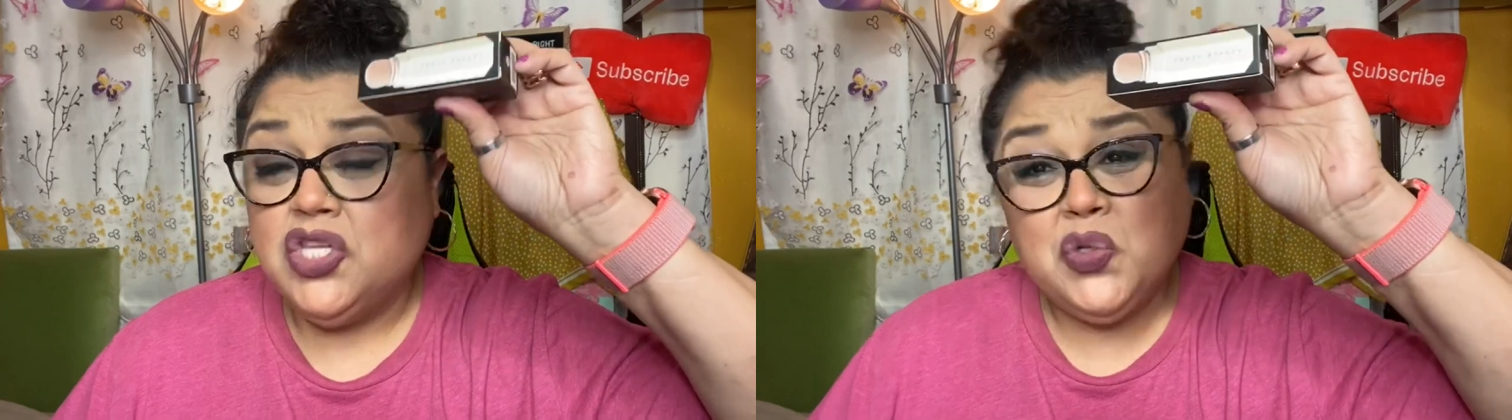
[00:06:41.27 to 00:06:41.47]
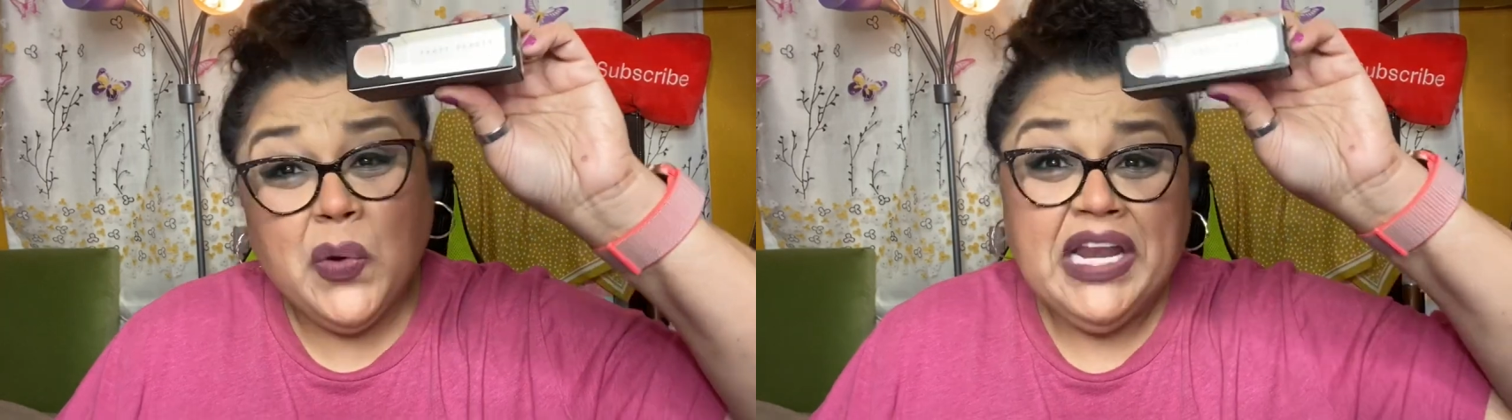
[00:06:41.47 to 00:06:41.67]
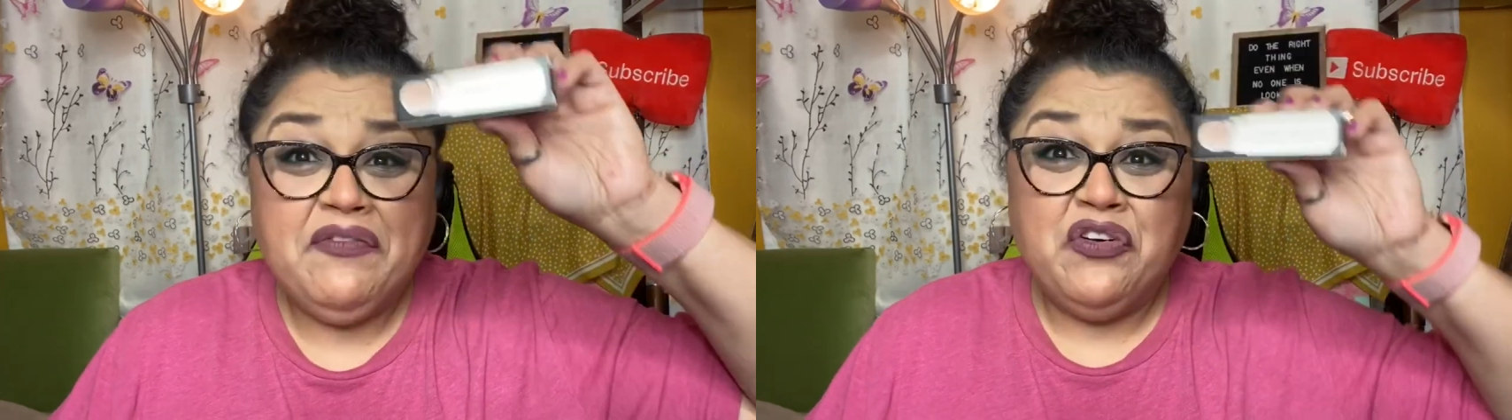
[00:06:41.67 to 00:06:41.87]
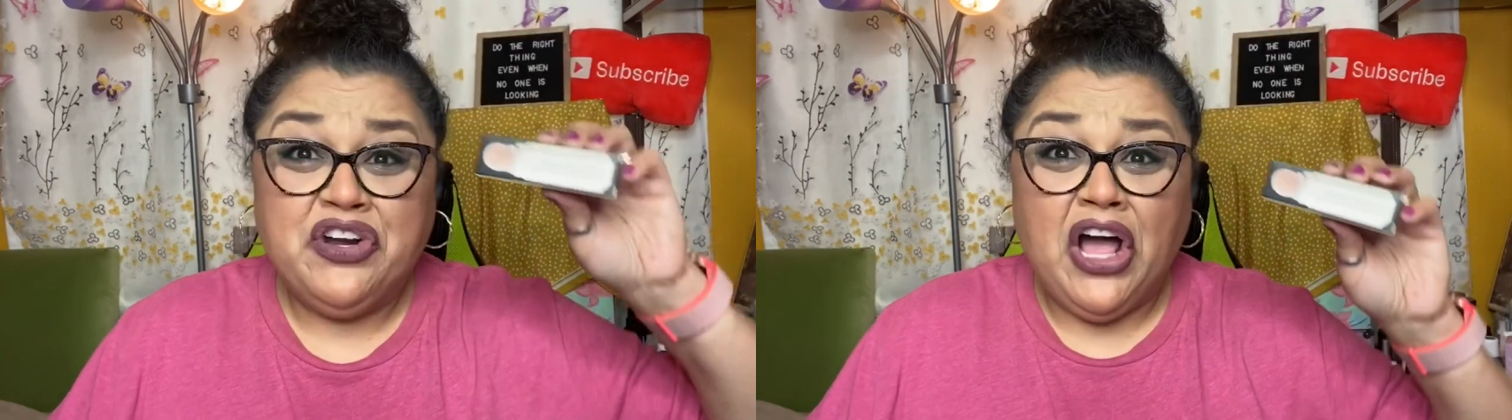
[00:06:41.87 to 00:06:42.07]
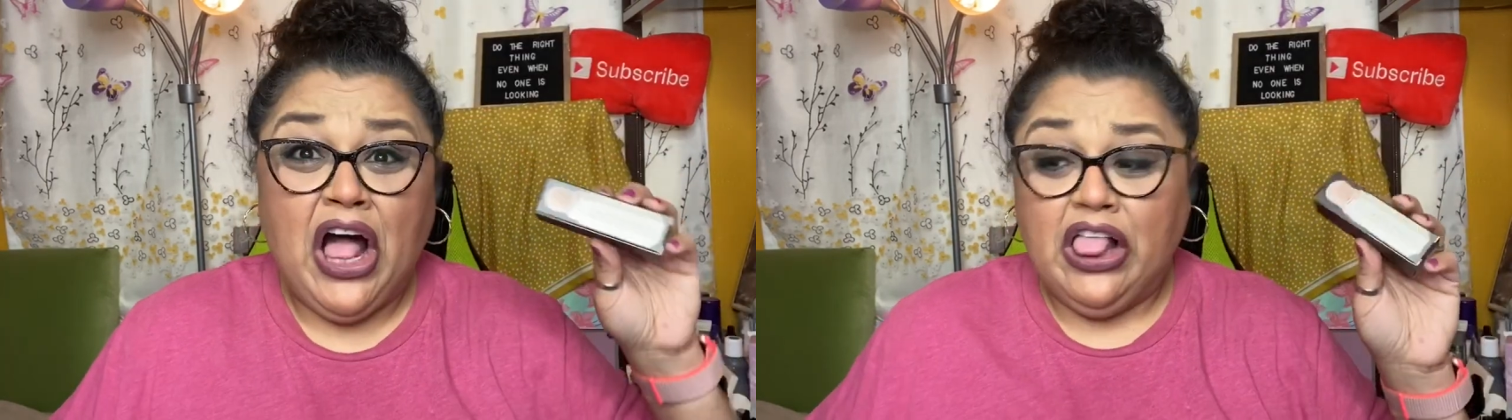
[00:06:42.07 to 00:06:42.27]

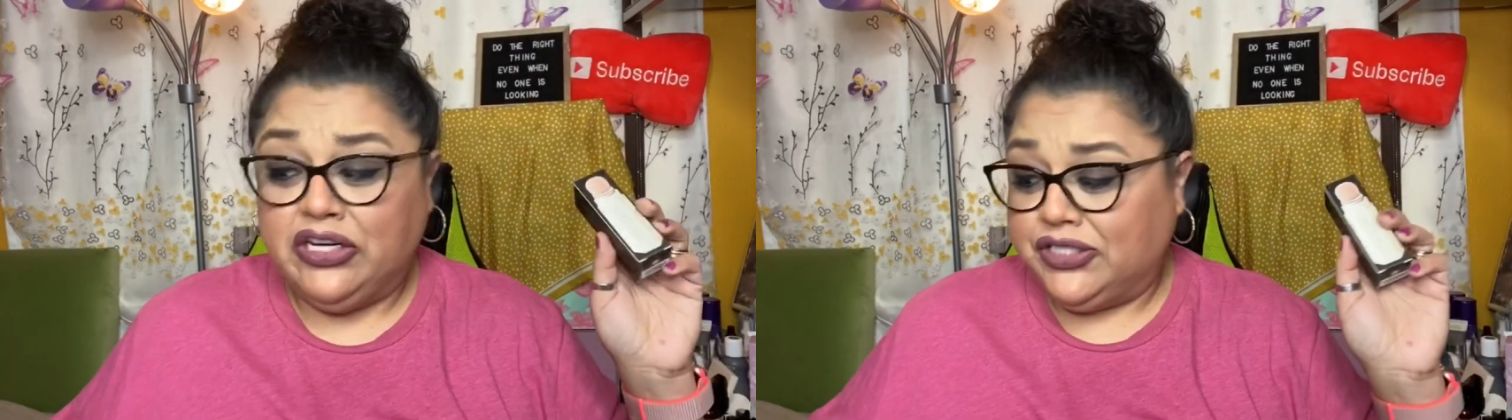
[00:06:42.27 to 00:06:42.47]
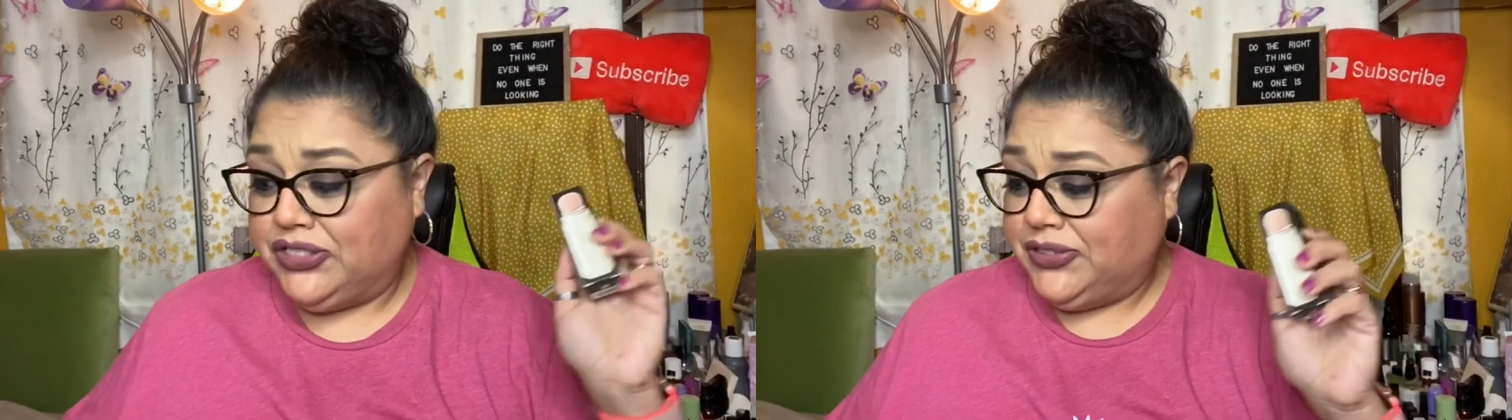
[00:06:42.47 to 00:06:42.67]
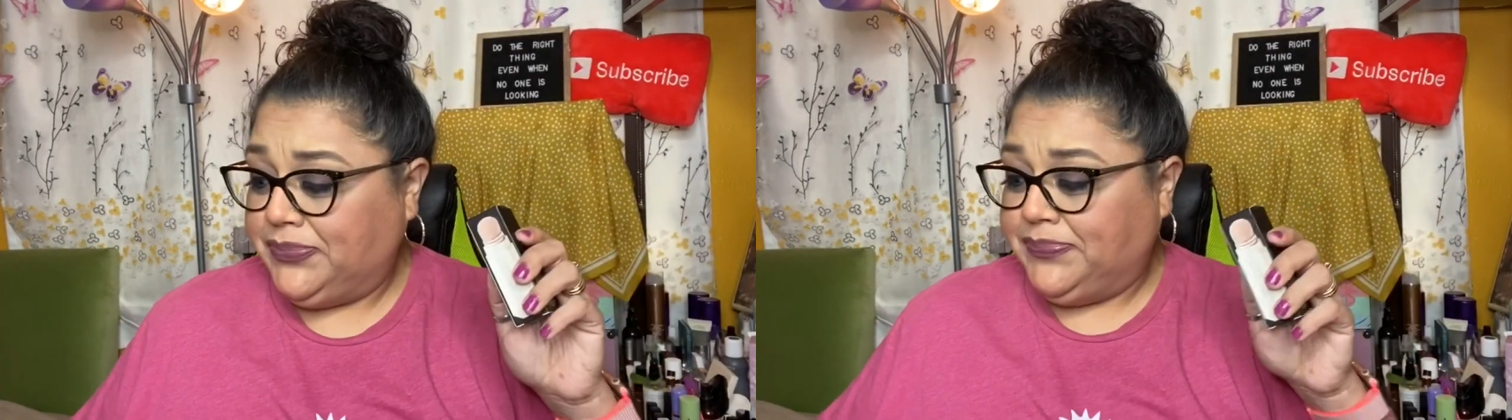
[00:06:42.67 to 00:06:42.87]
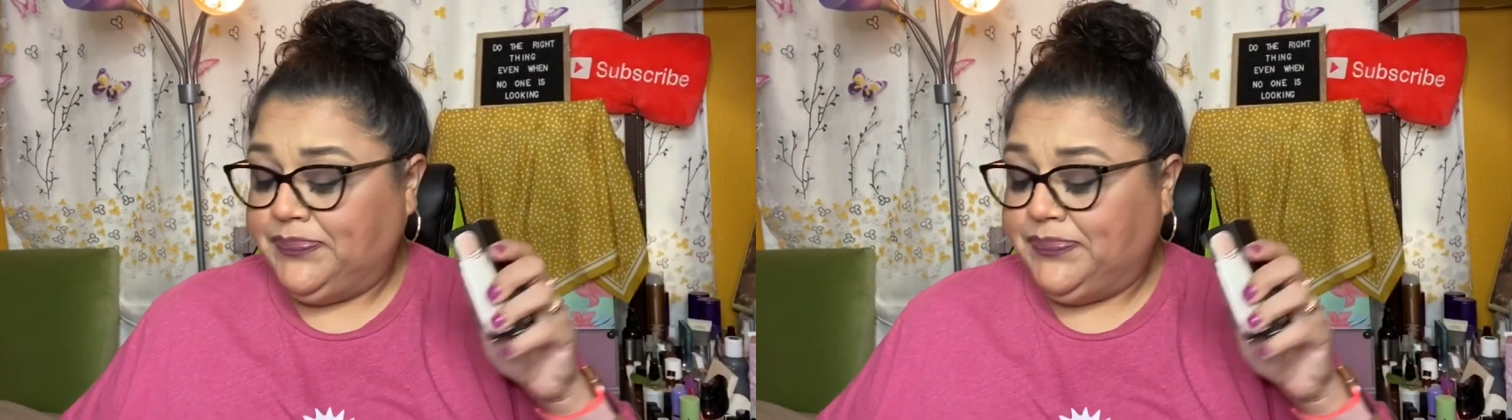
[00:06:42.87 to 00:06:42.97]
$24.